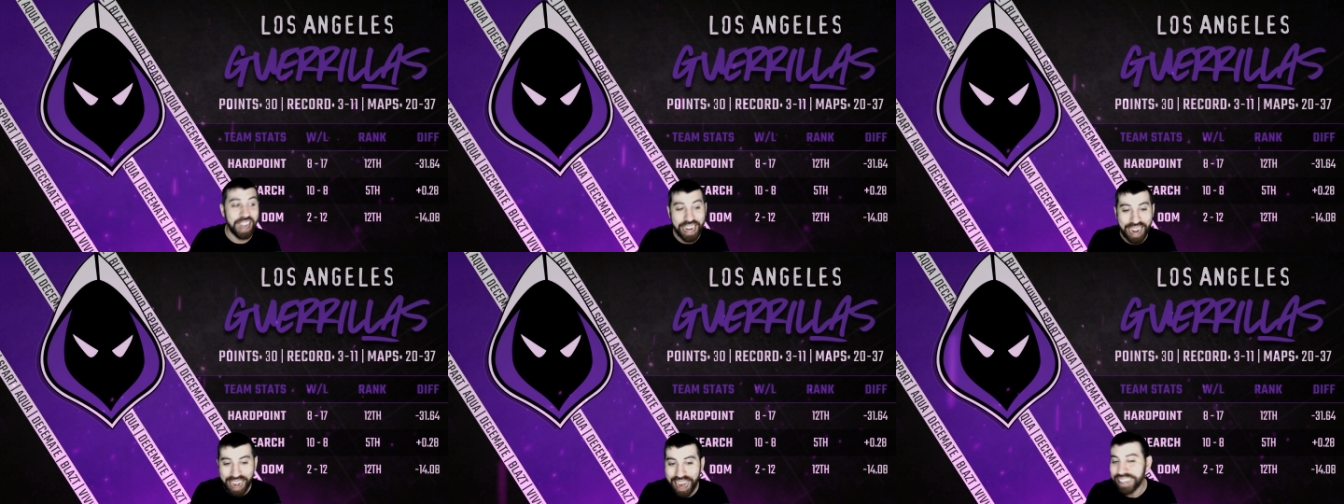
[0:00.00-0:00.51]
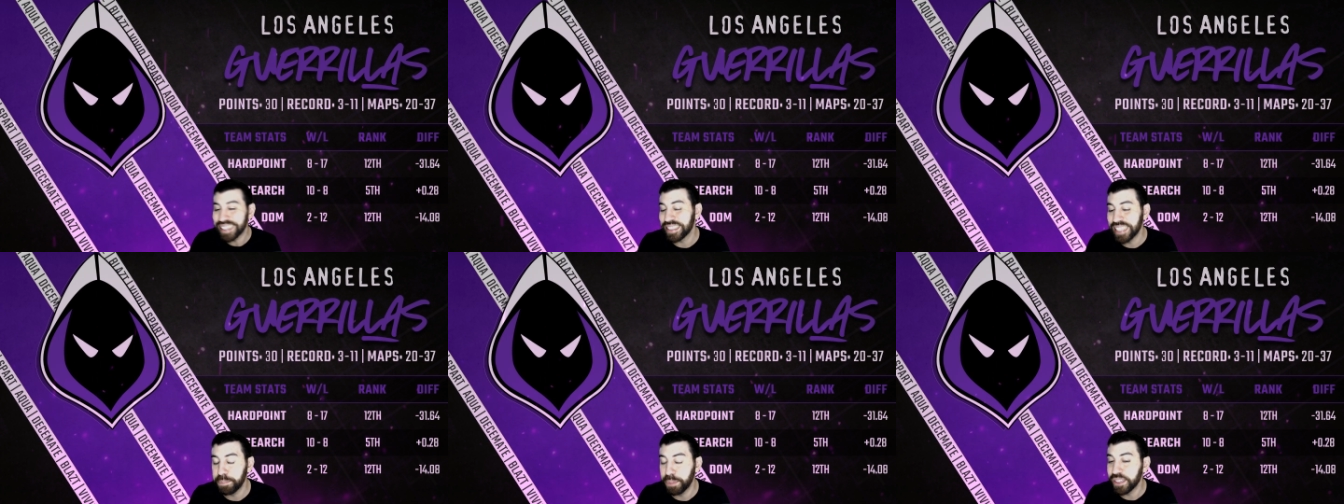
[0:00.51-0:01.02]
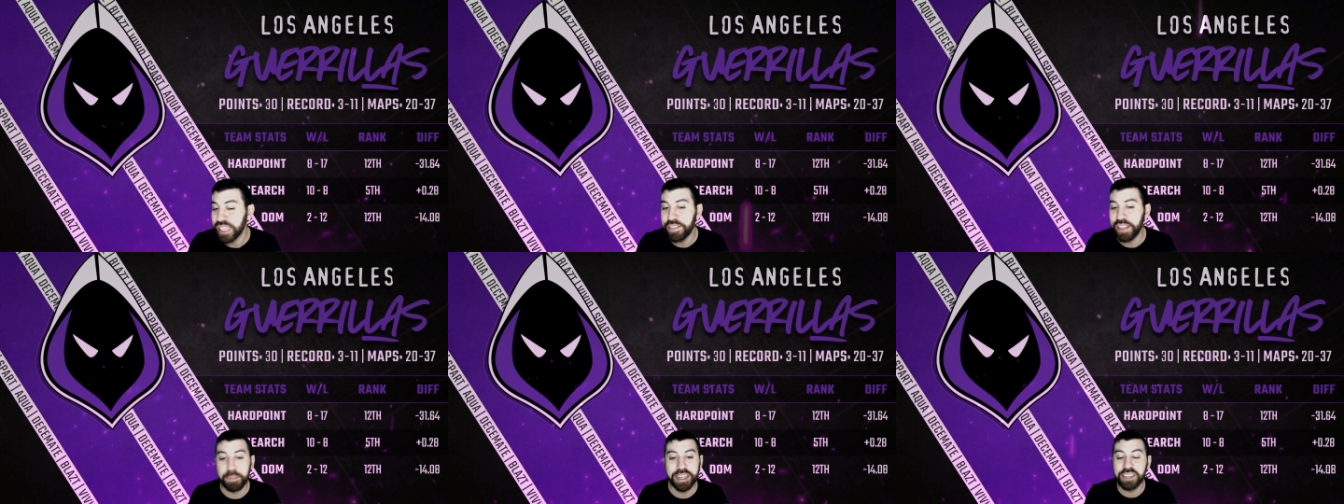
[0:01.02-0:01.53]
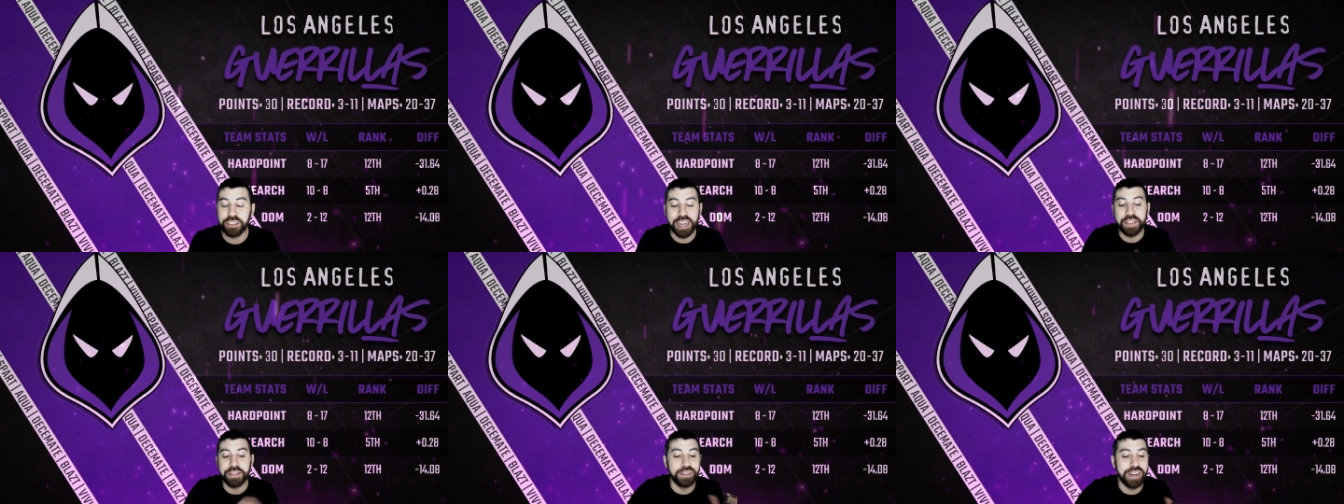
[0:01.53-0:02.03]
I honestly believe that because,
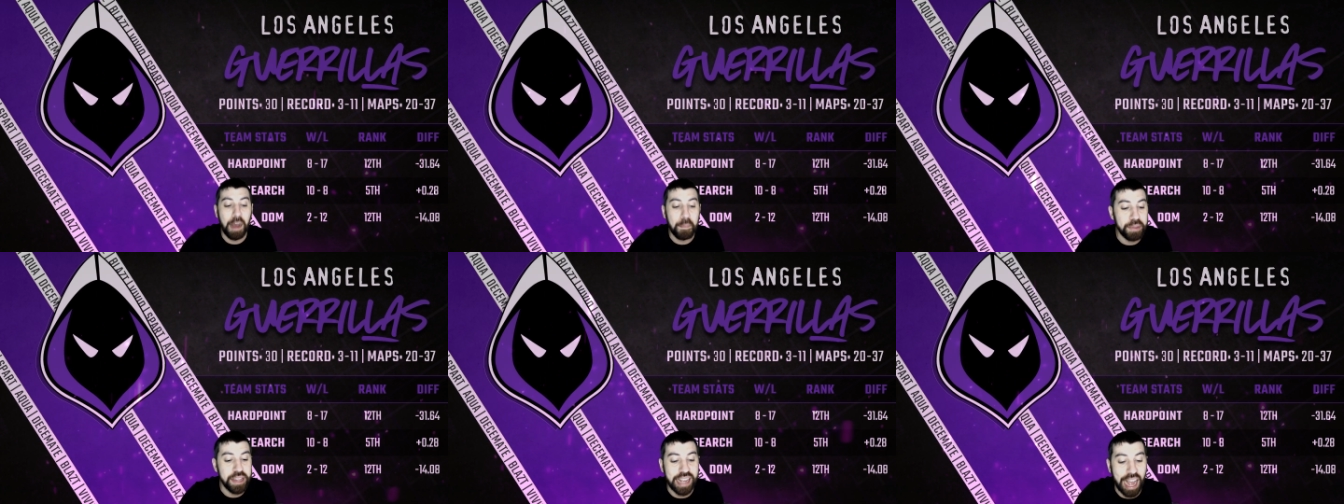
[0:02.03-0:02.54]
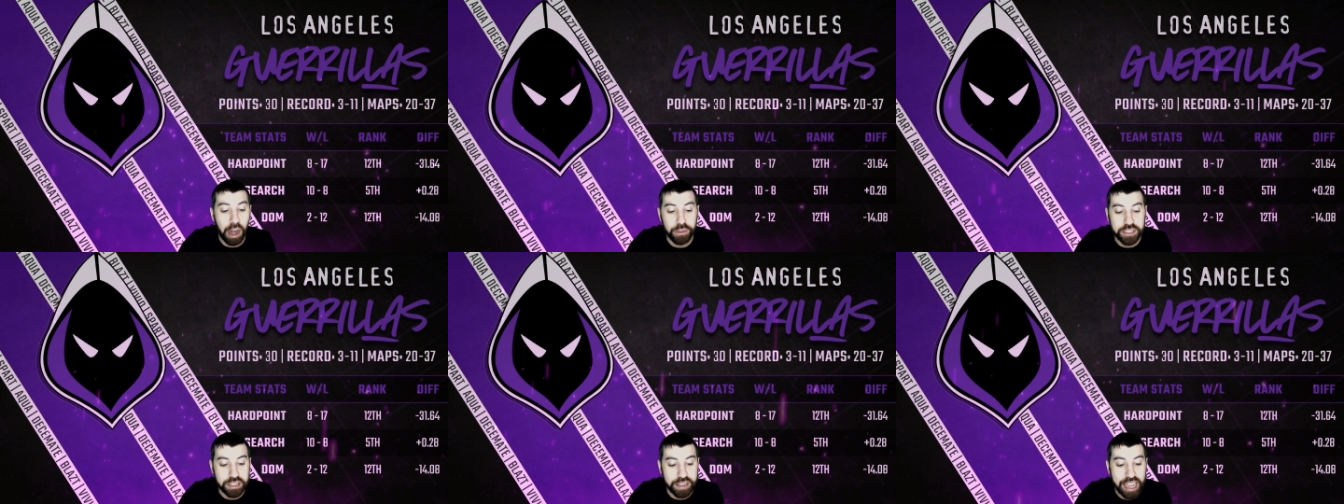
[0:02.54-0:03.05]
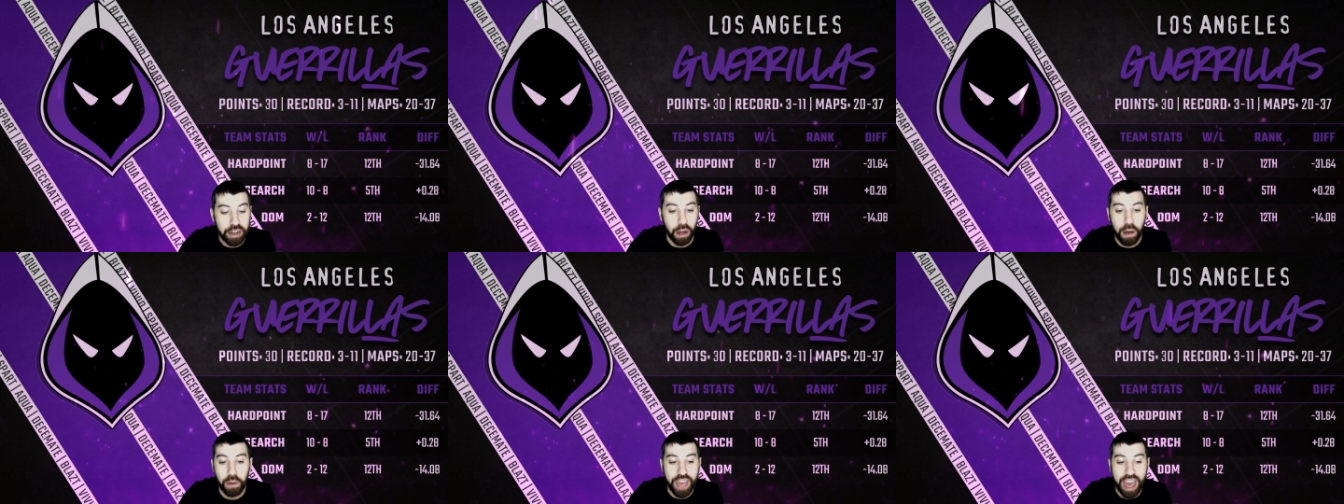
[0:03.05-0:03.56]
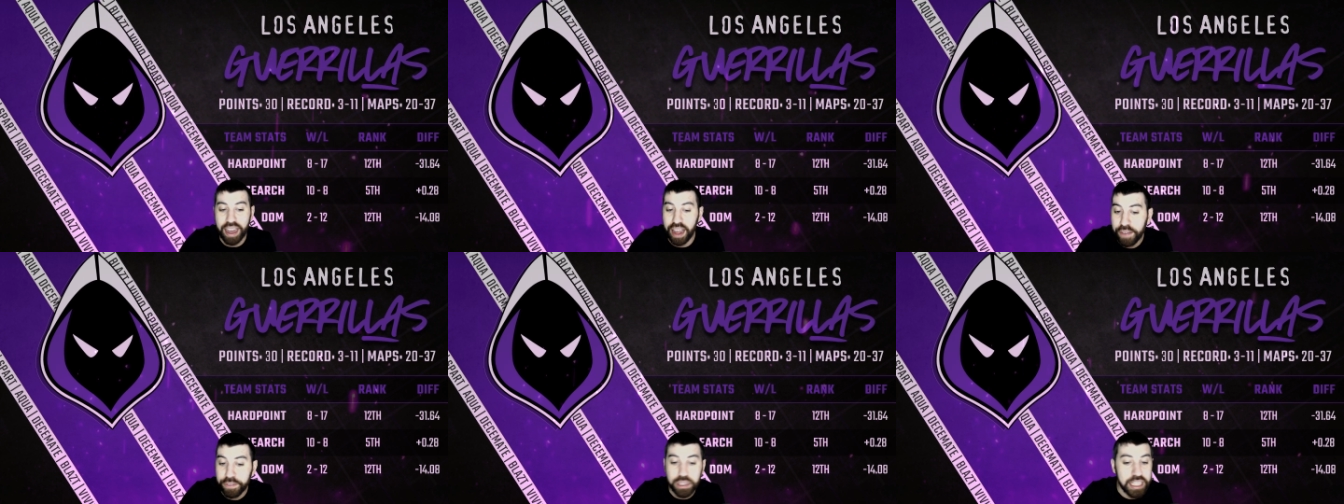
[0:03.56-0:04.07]
again, they're not being outslayed all that
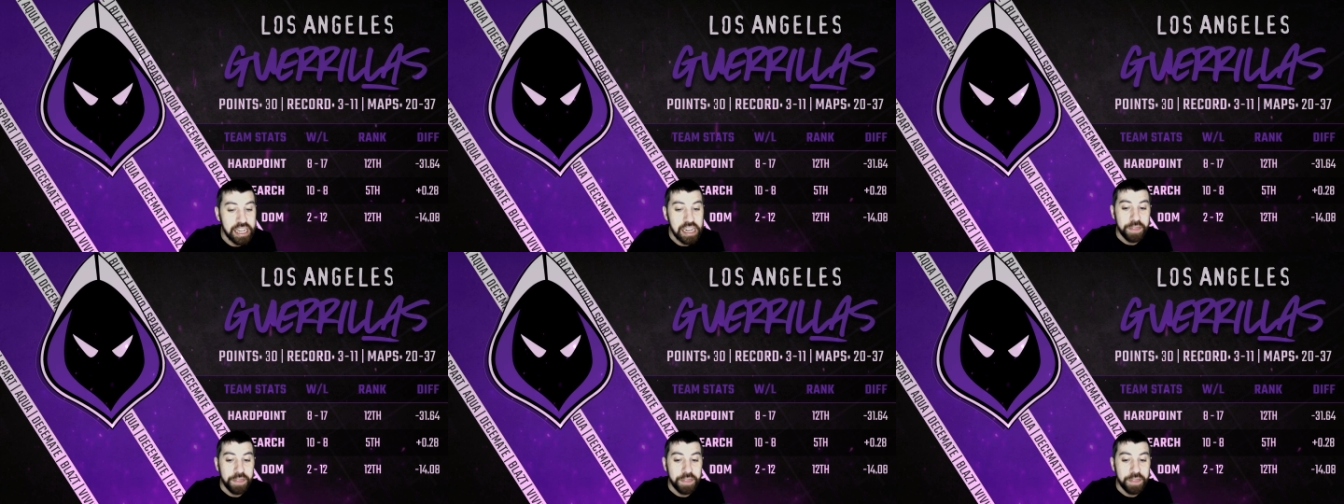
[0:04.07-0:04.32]
heavily.